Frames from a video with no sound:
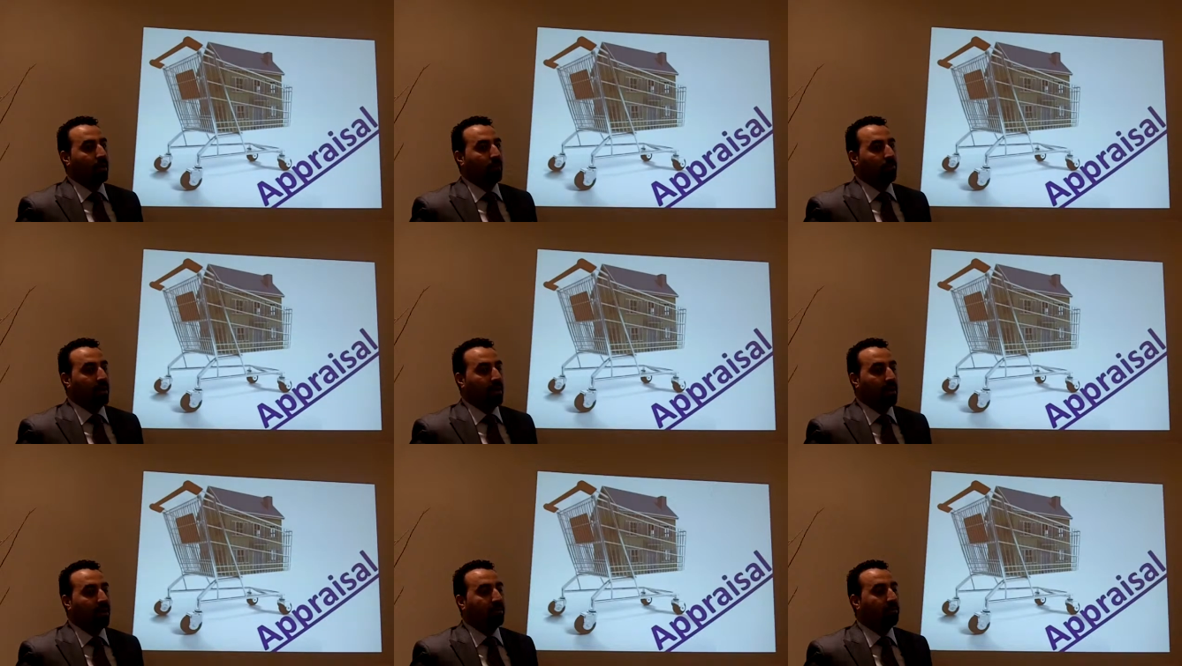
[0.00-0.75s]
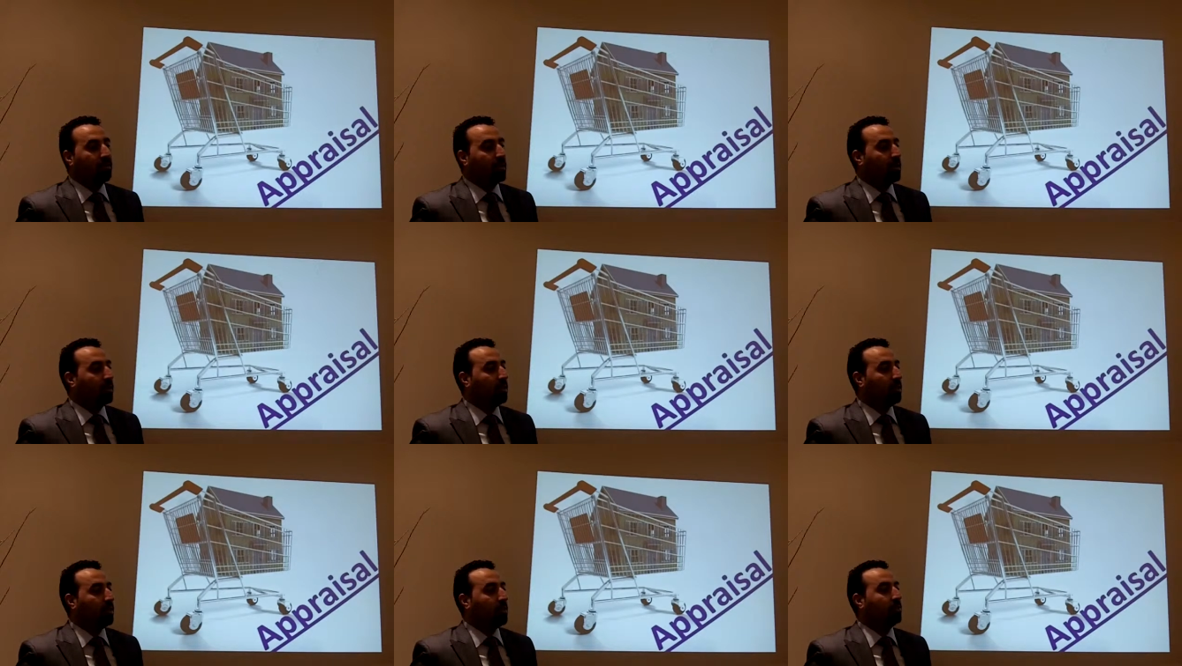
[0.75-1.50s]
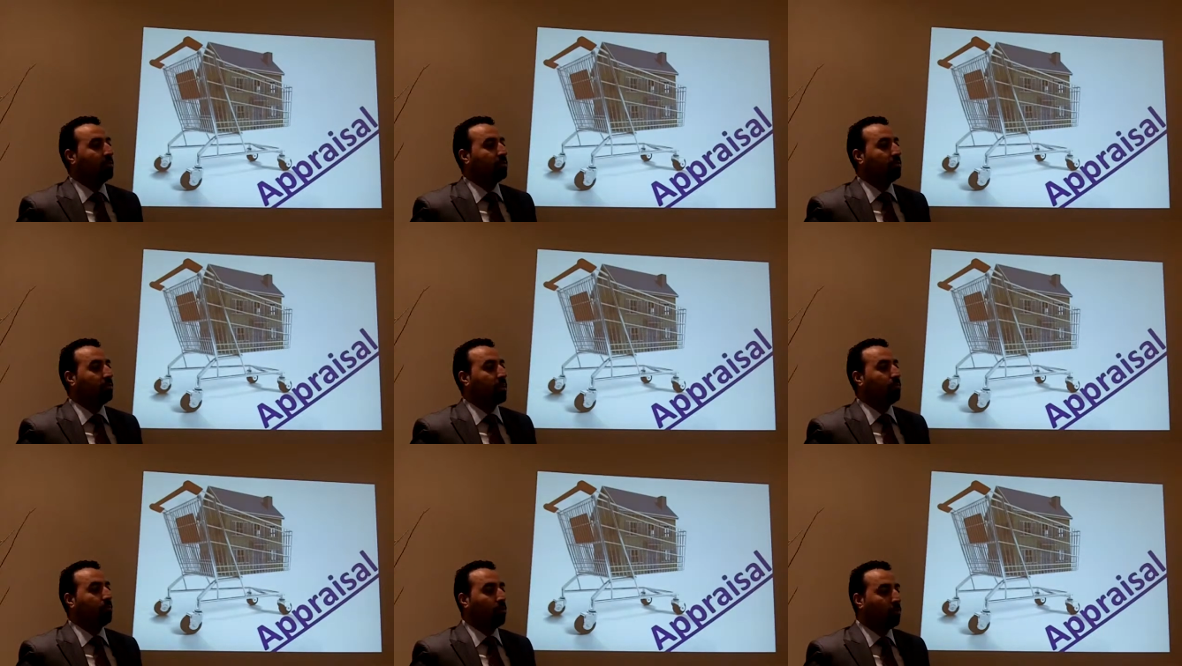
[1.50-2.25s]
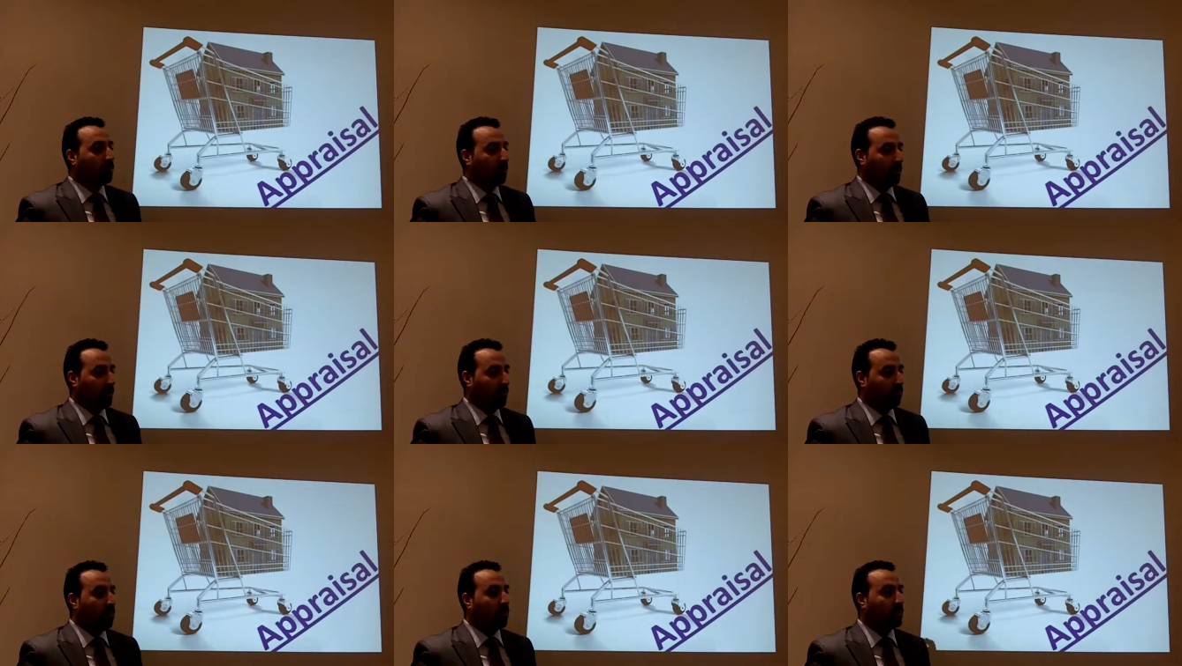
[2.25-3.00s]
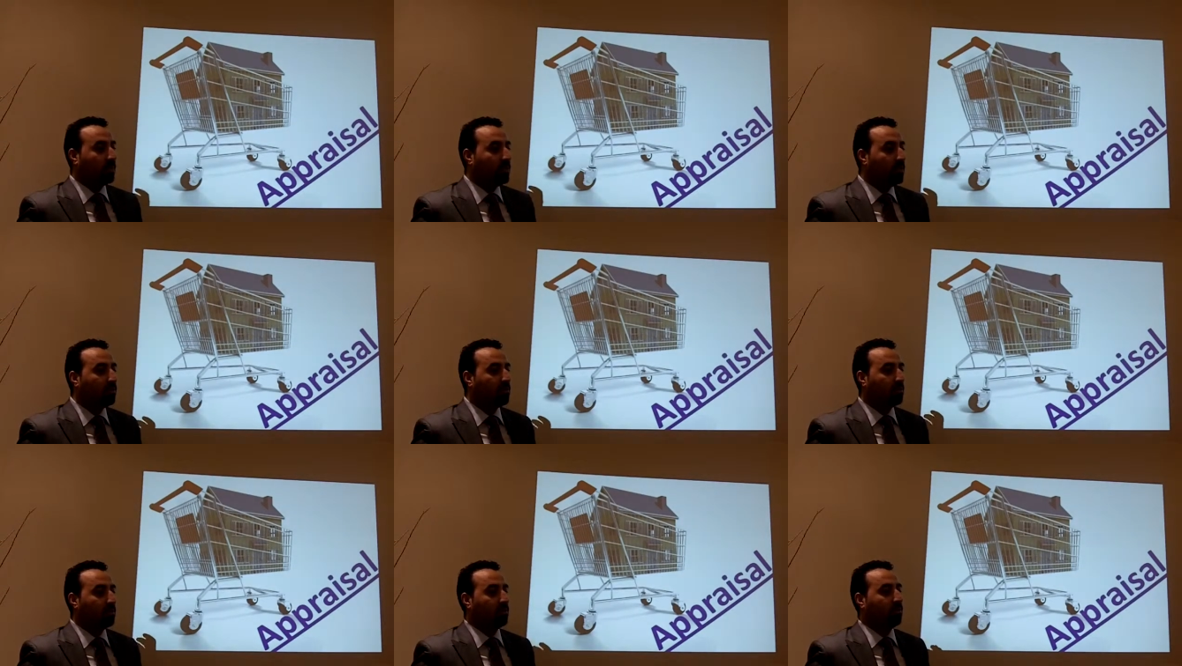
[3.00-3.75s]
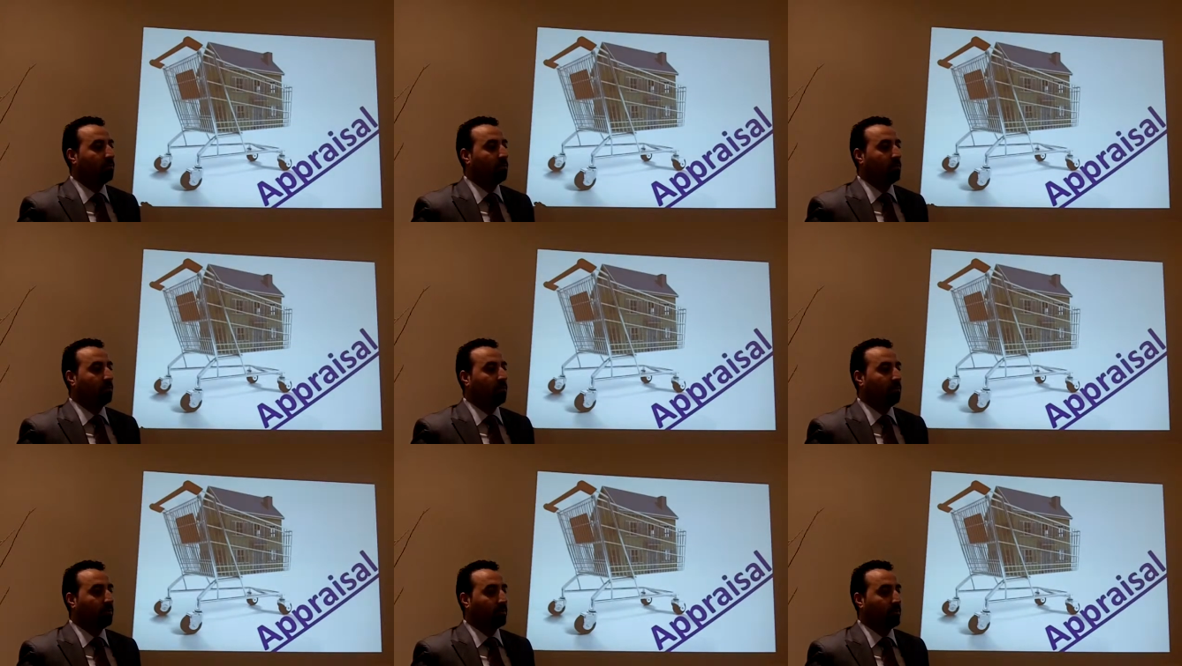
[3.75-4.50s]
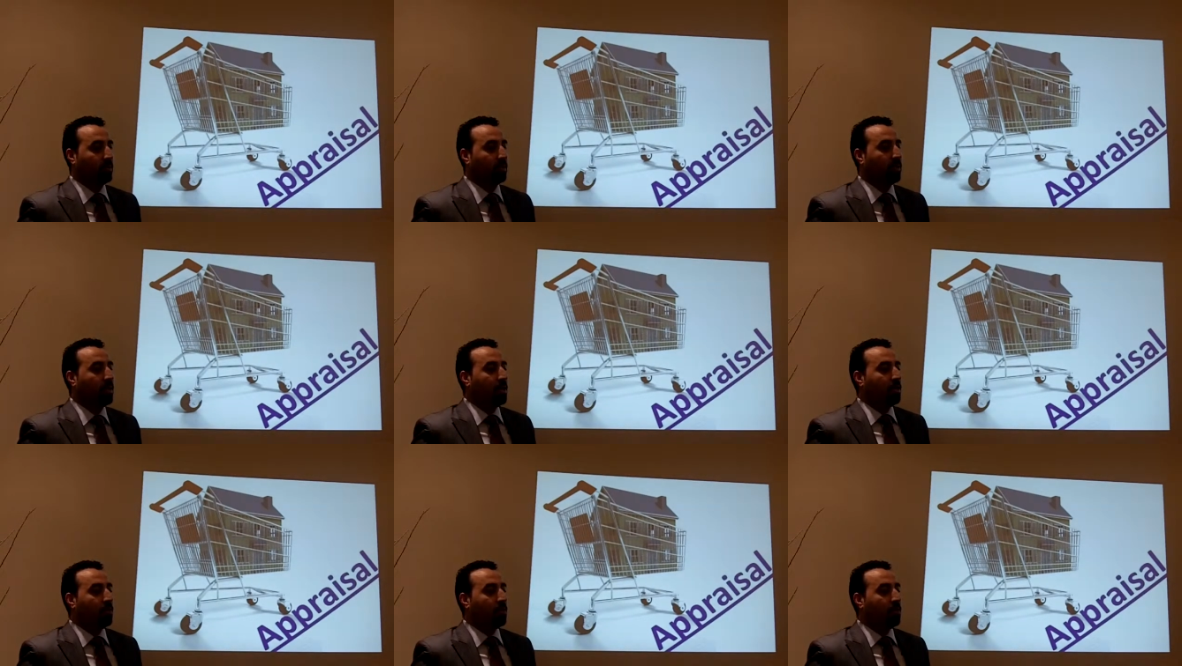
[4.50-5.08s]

uh, financing condition is important for this specific purpose that